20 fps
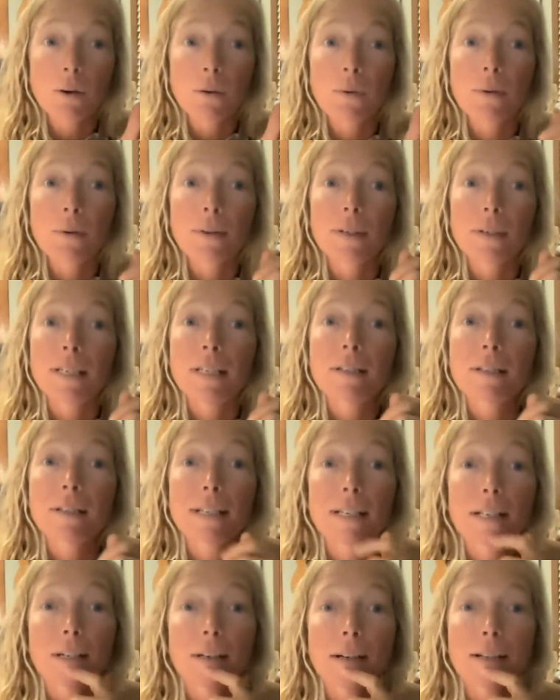or is
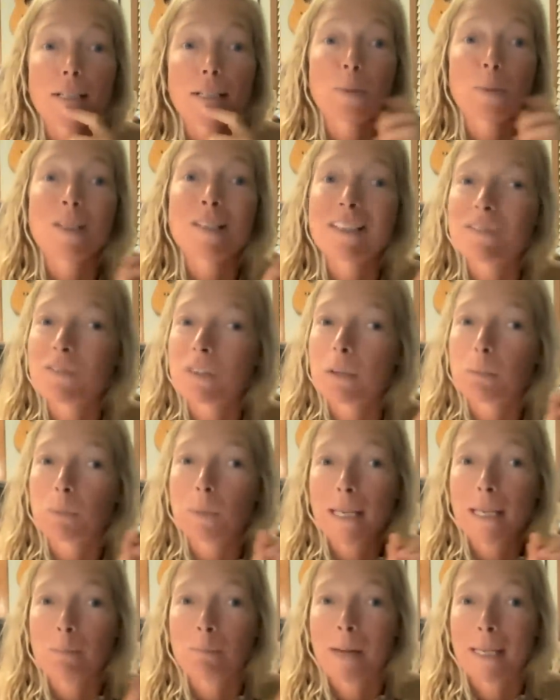there a specific
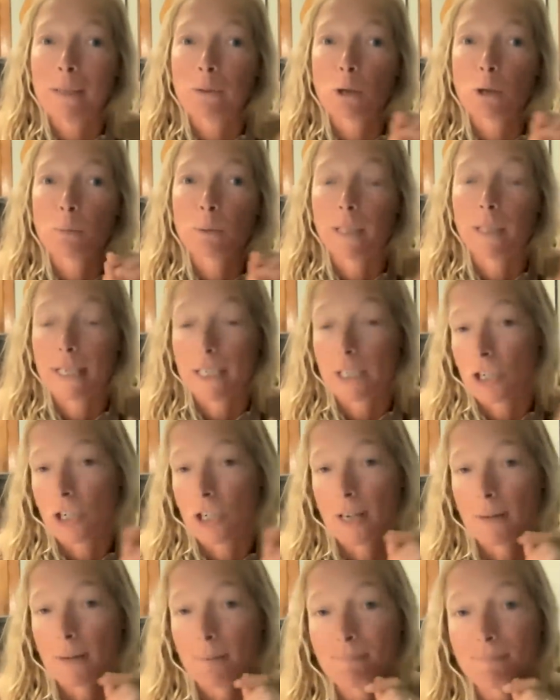plant microbe
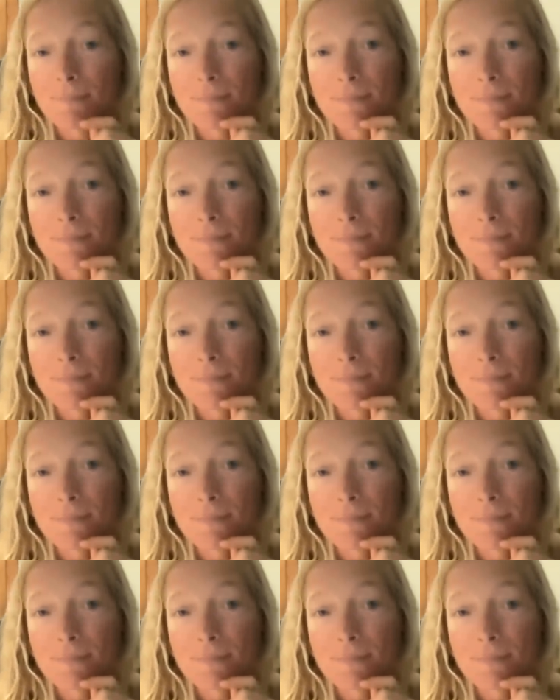relationship?